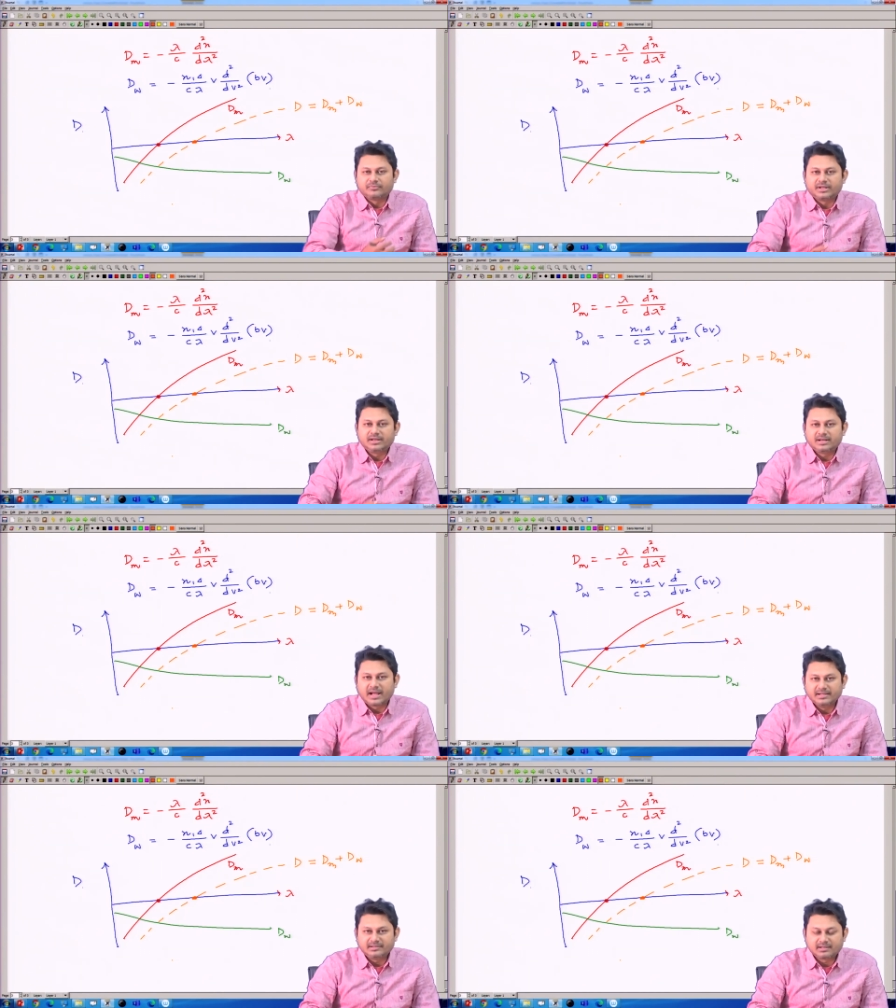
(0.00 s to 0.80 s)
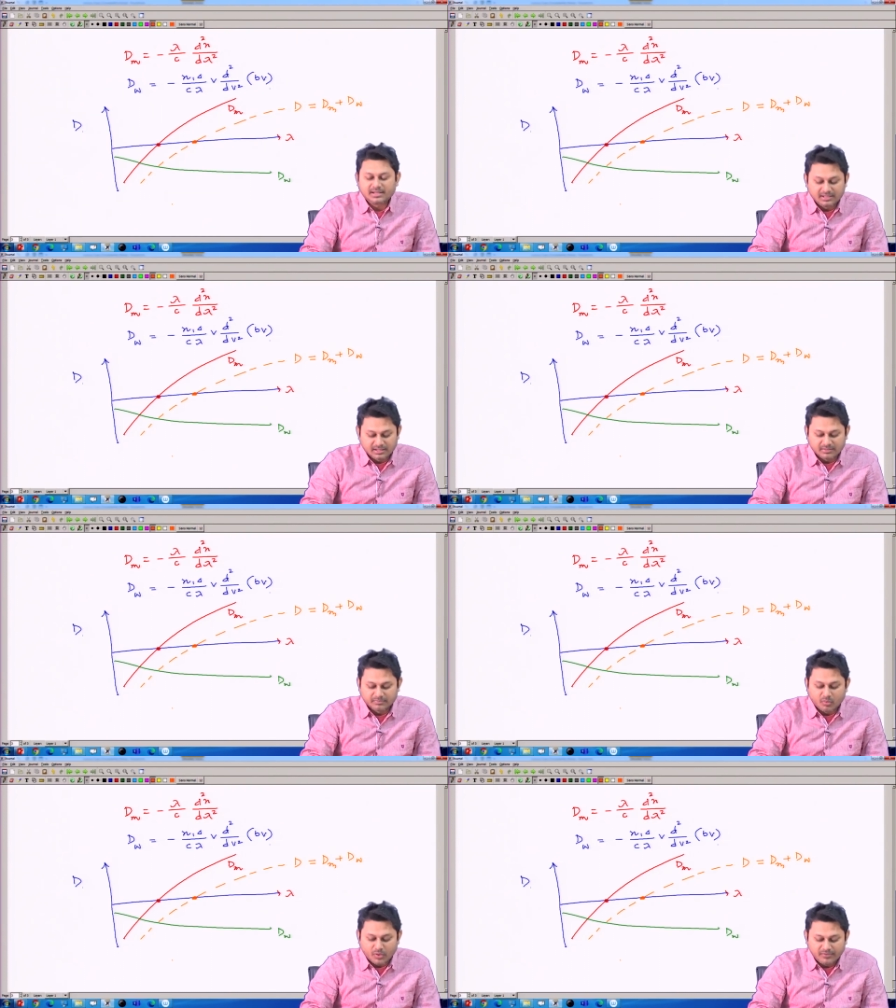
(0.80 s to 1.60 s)
very nicely
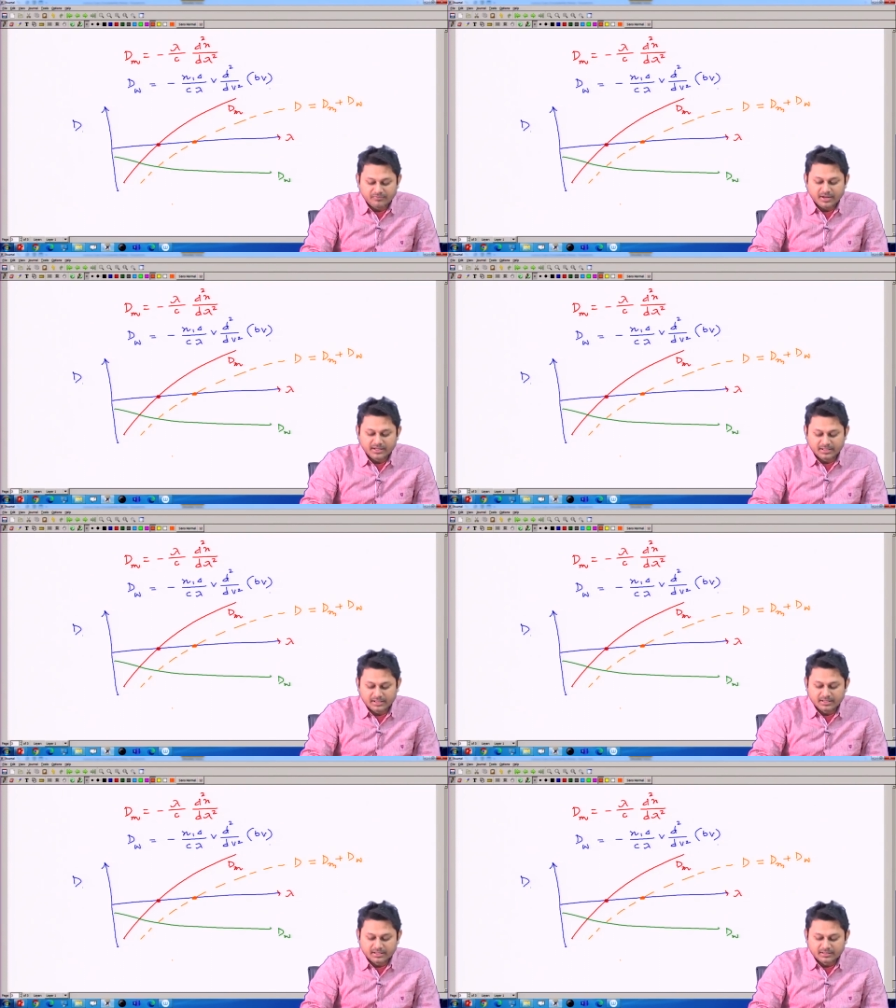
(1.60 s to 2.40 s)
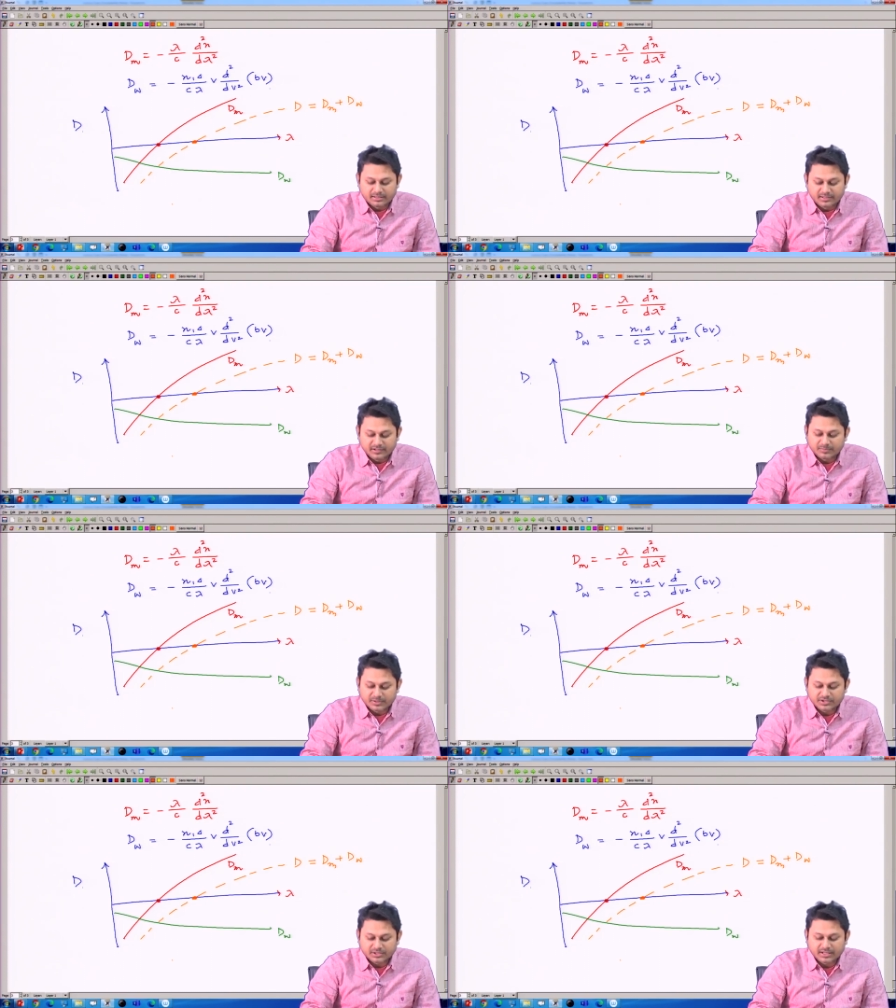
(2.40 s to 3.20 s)
modify the
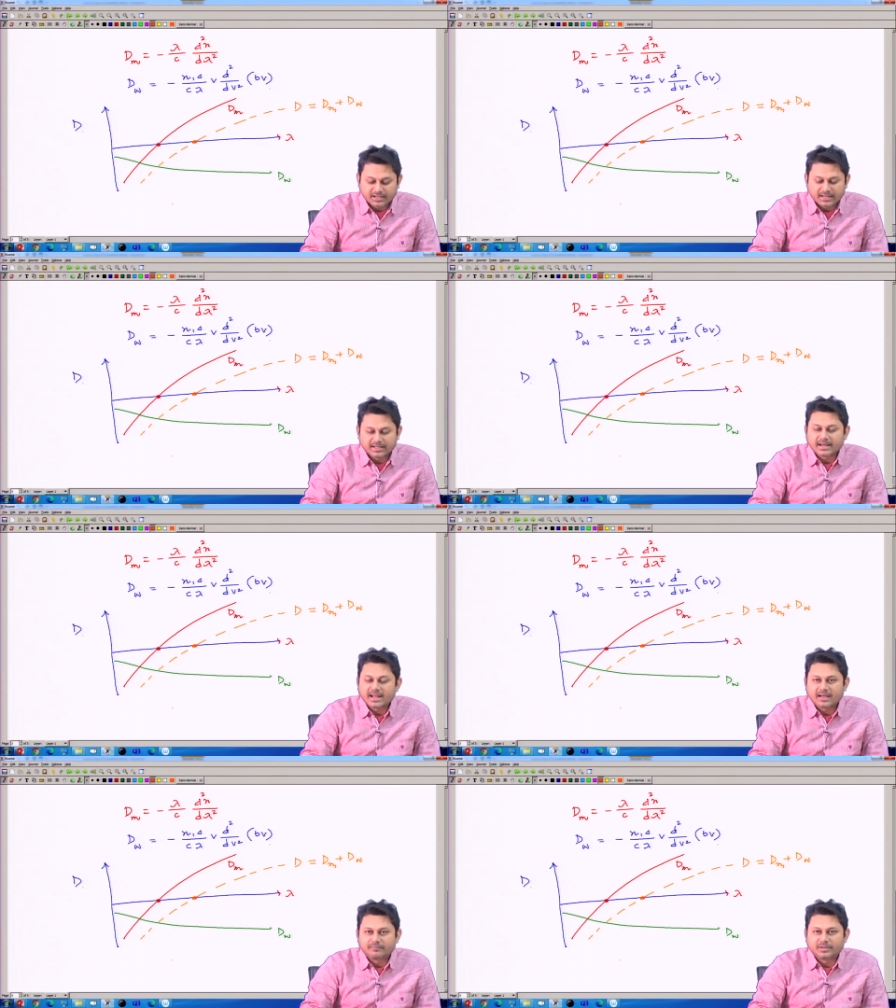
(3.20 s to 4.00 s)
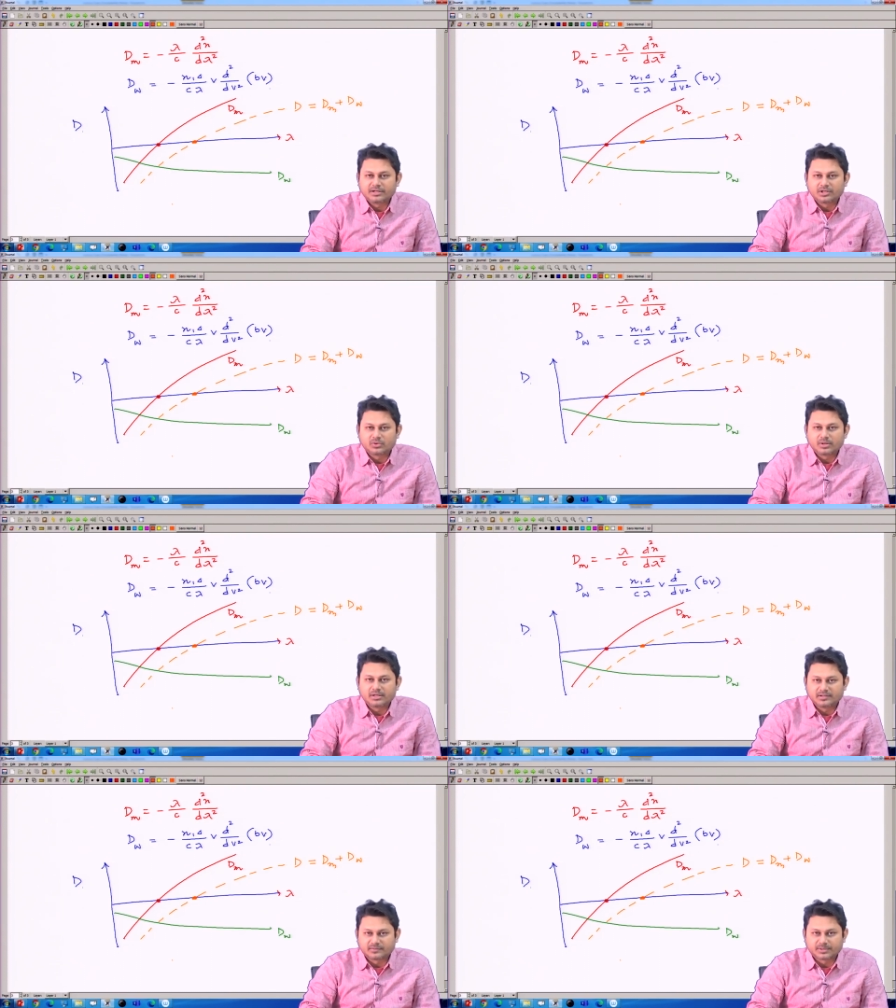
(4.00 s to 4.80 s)
dispersion and I can have my
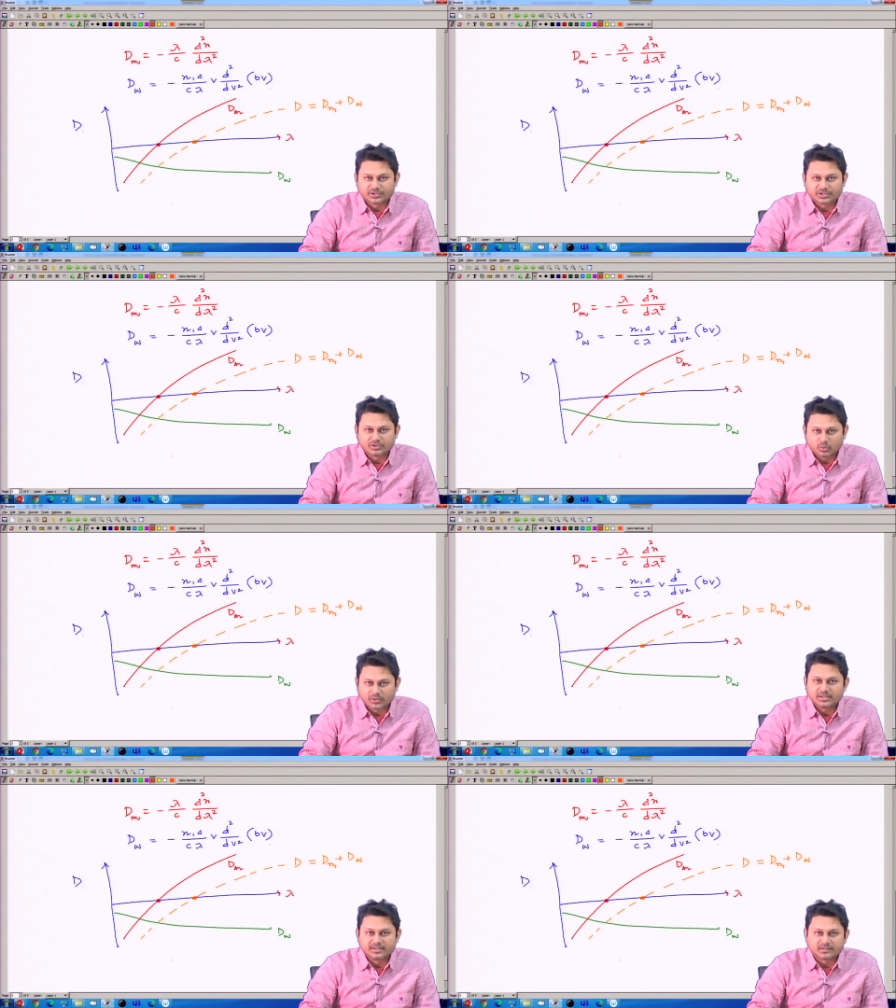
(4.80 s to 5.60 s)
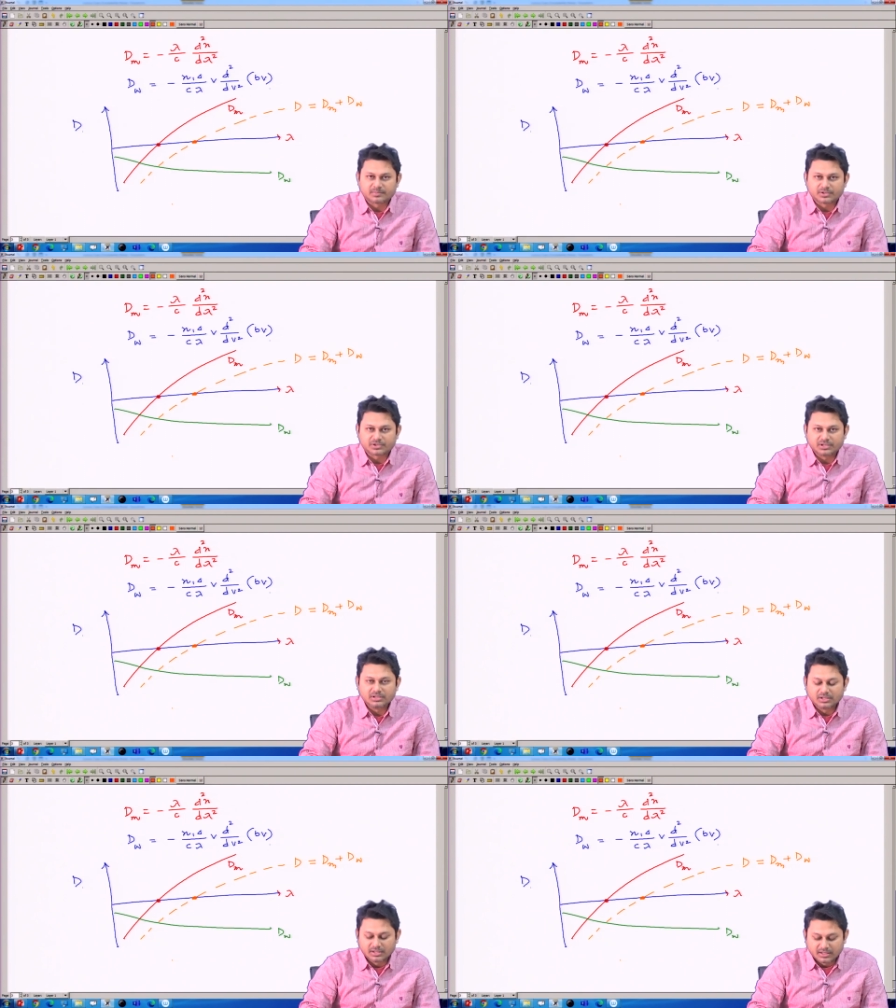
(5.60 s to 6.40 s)
required dispersion, total
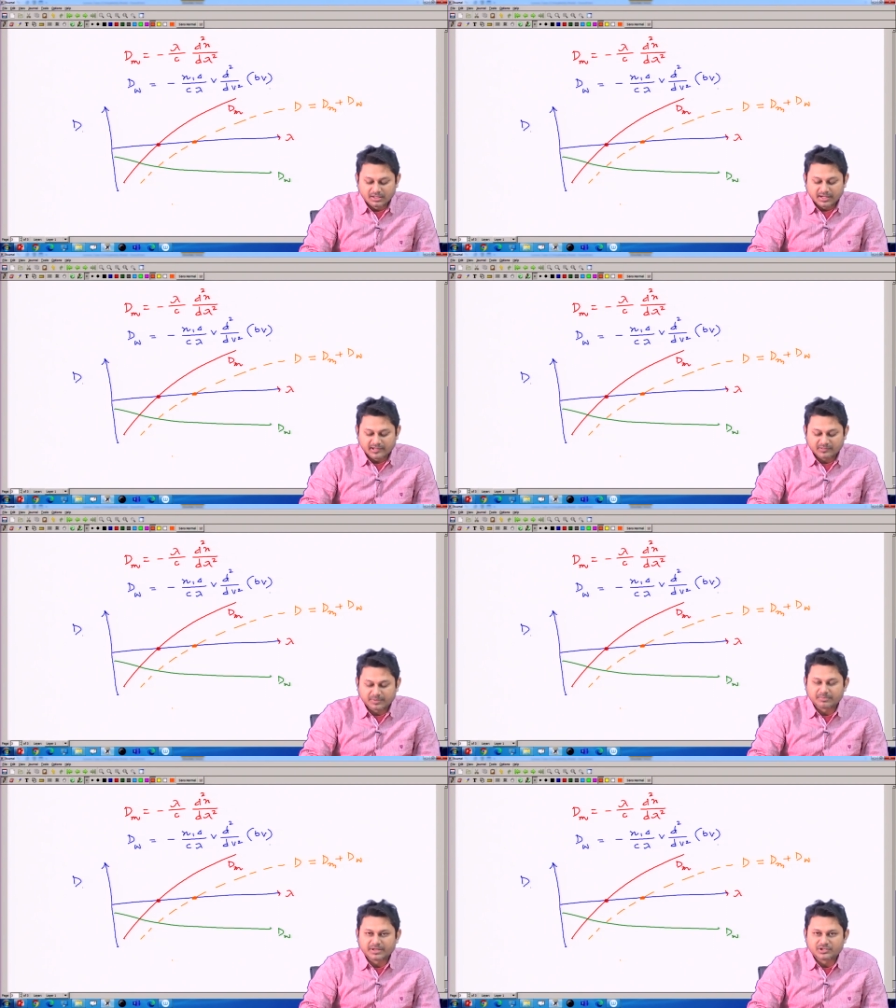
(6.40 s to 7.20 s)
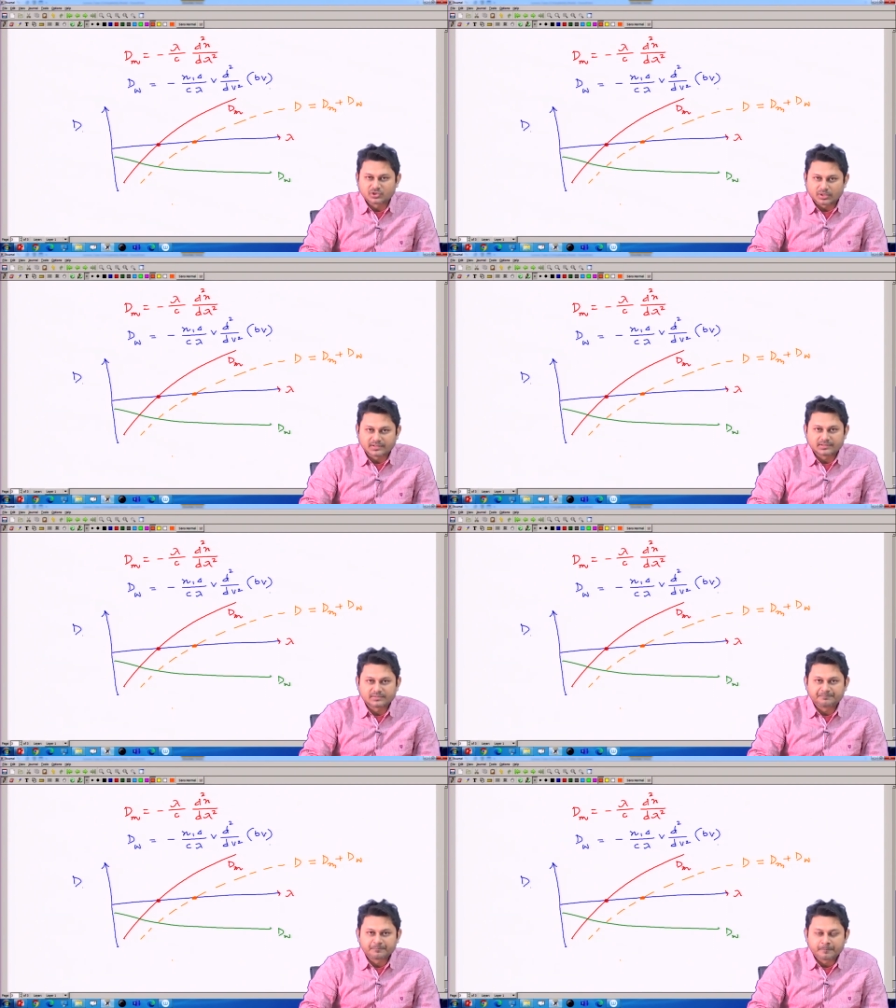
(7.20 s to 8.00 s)
dispersion as per my choice.